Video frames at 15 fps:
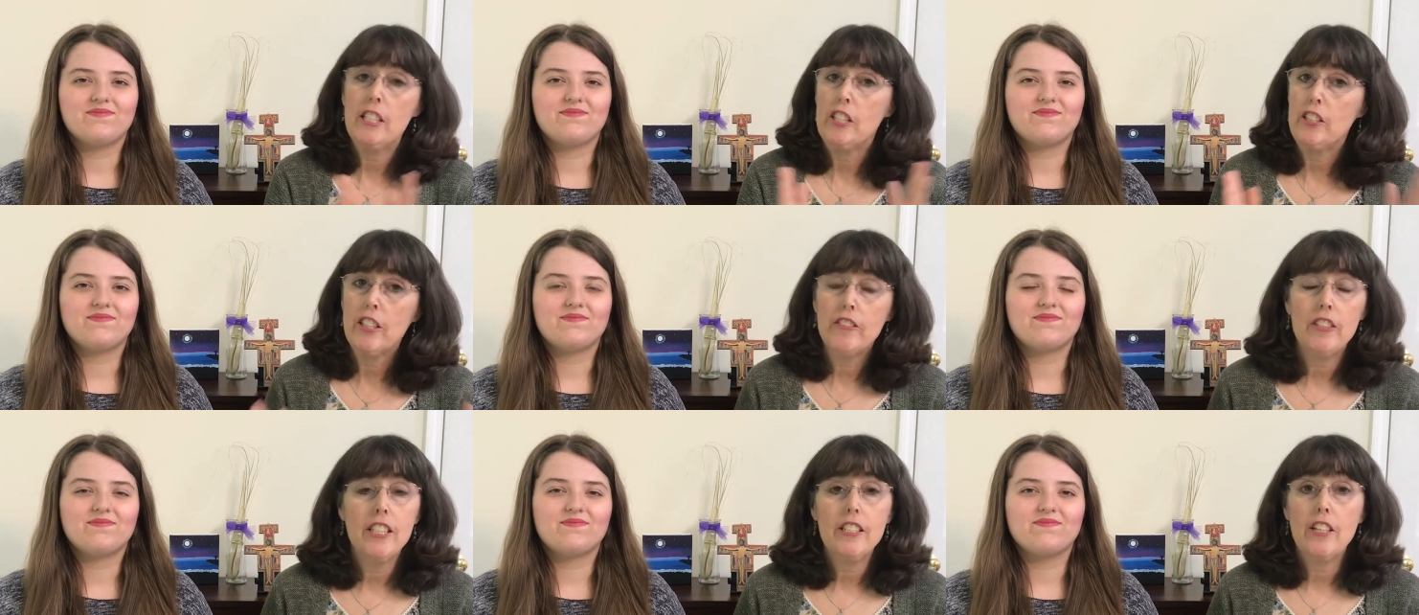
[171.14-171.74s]
Speaker 1: a
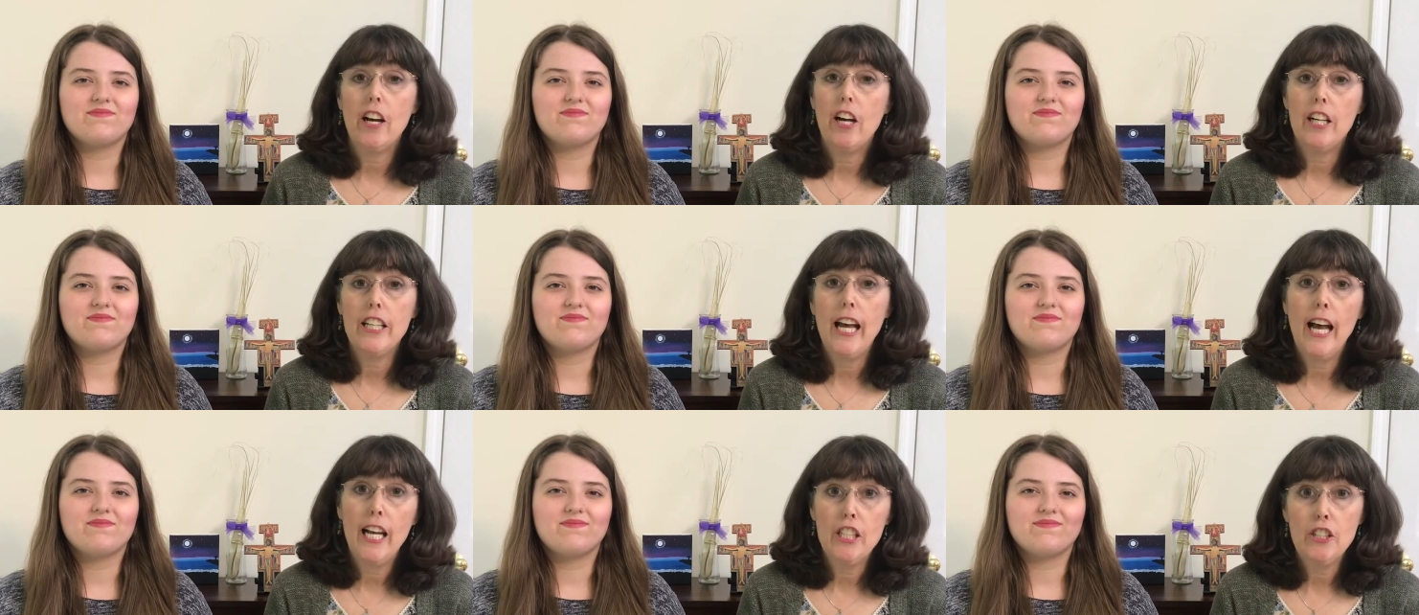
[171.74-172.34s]
service on
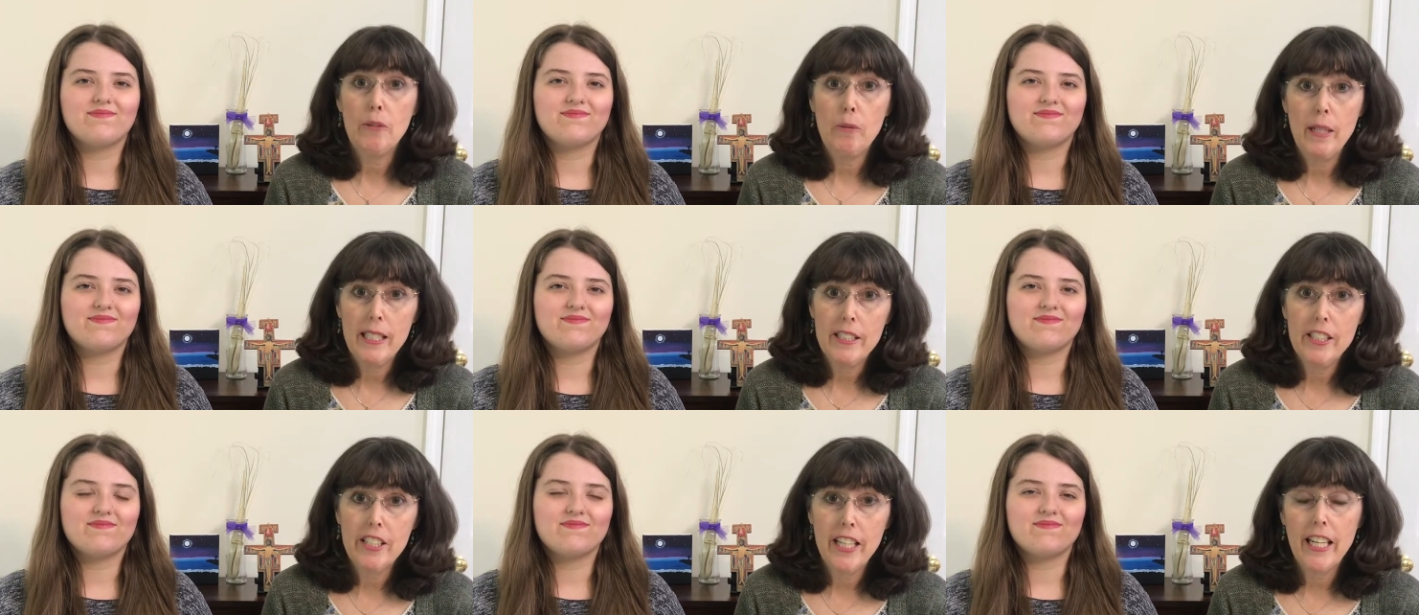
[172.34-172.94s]
Ash
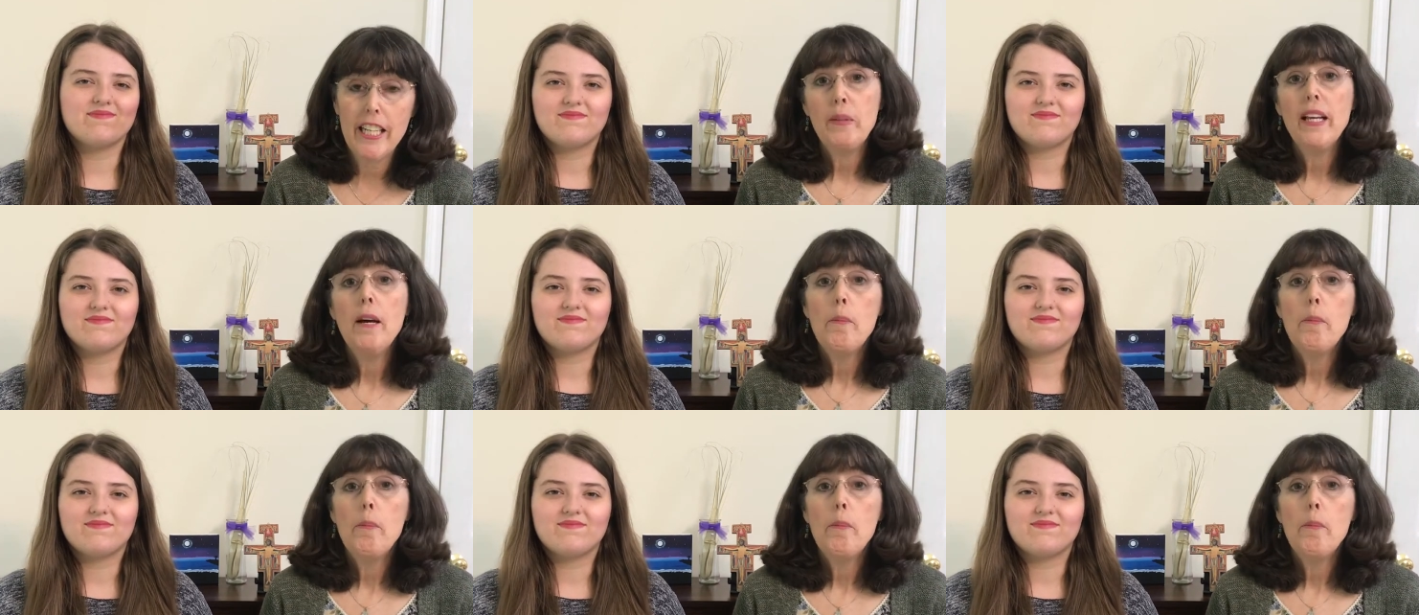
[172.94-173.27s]
Wednesday.